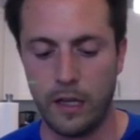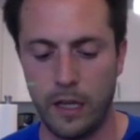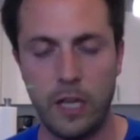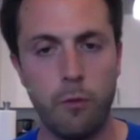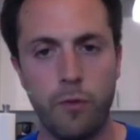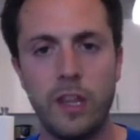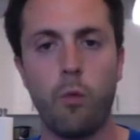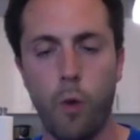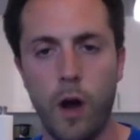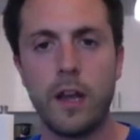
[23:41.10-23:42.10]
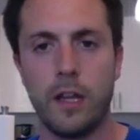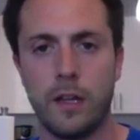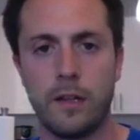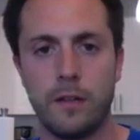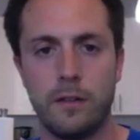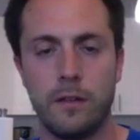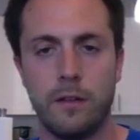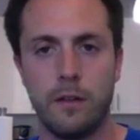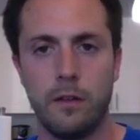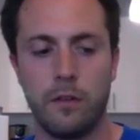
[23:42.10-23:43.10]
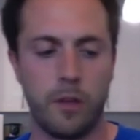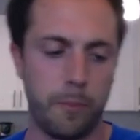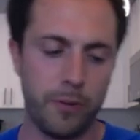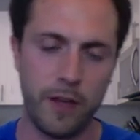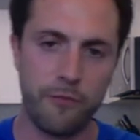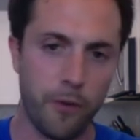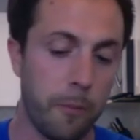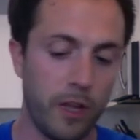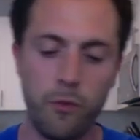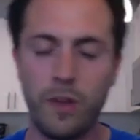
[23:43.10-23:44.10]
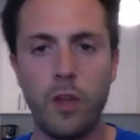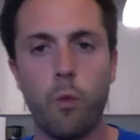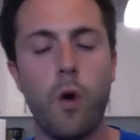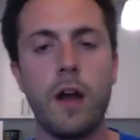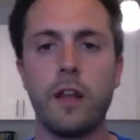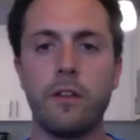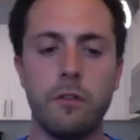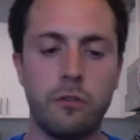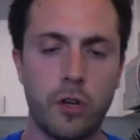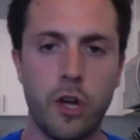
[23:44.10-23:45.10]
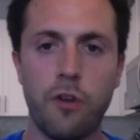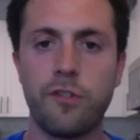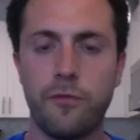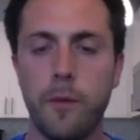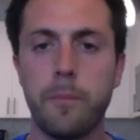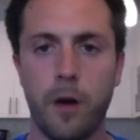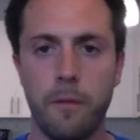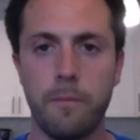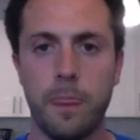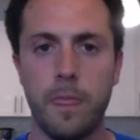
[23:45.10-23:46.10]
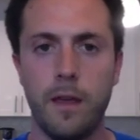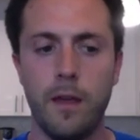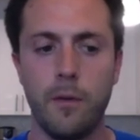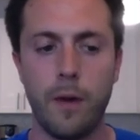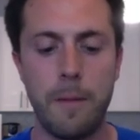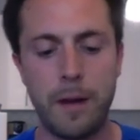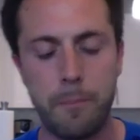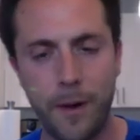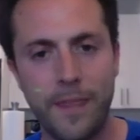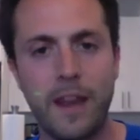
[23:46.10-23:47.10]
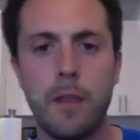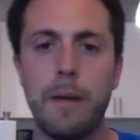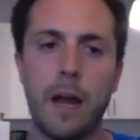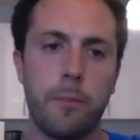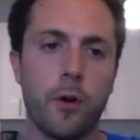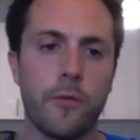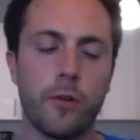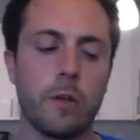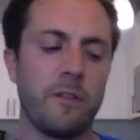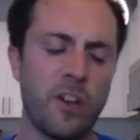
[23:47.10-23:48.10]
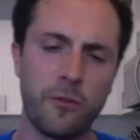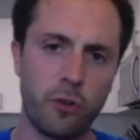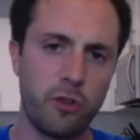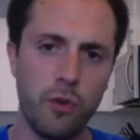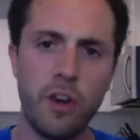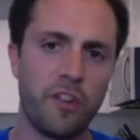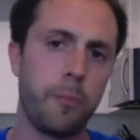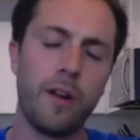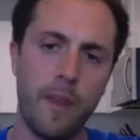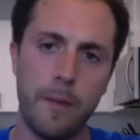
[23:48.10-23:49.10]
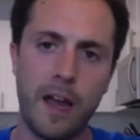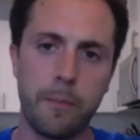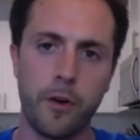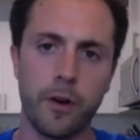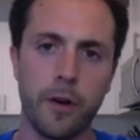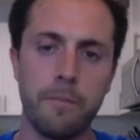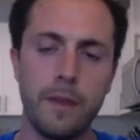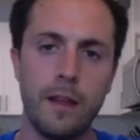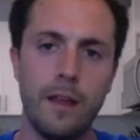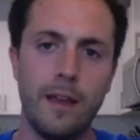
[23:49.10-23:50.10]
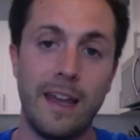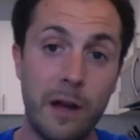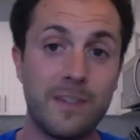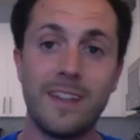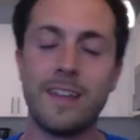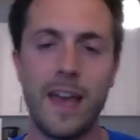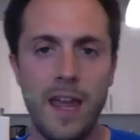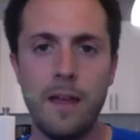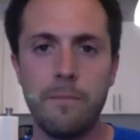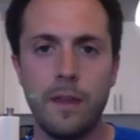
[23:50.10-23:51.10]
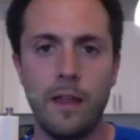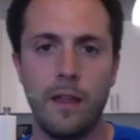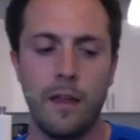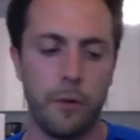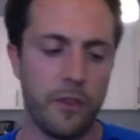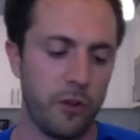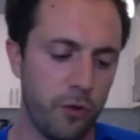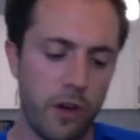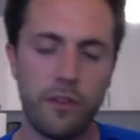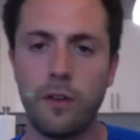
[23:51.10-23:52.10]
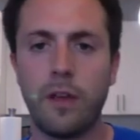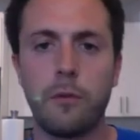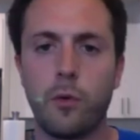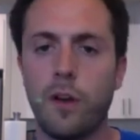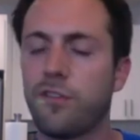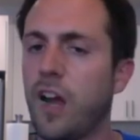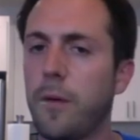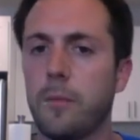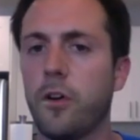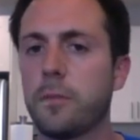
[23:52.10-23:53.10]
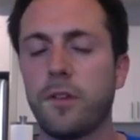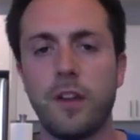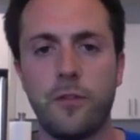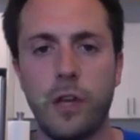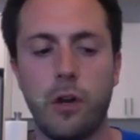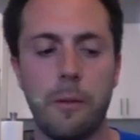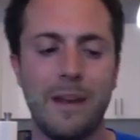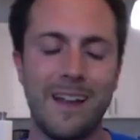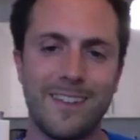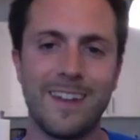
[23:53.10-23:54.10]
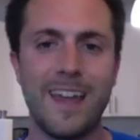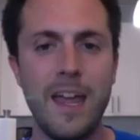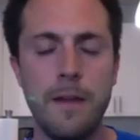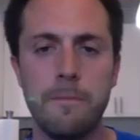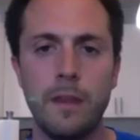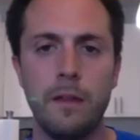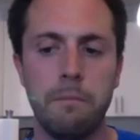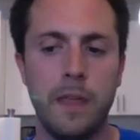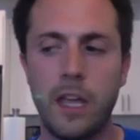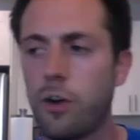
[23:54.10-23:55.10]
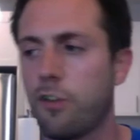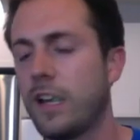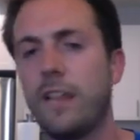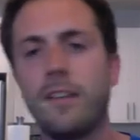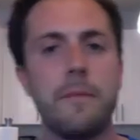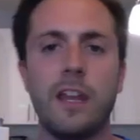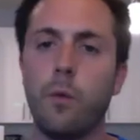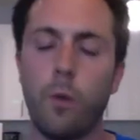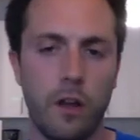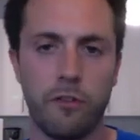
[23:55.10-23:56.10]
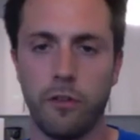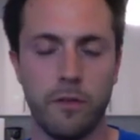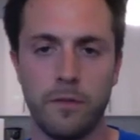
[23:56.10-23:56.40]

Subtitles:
he really wanted to play football. He really wanted to coach football, right? But he put that on the back burner for a little bit. Just for 2 years, he put it on the back burner. And now today, within 2 years, he was able to quit his job with a multiple six-figure income. And now today, he can coach any team that he wants to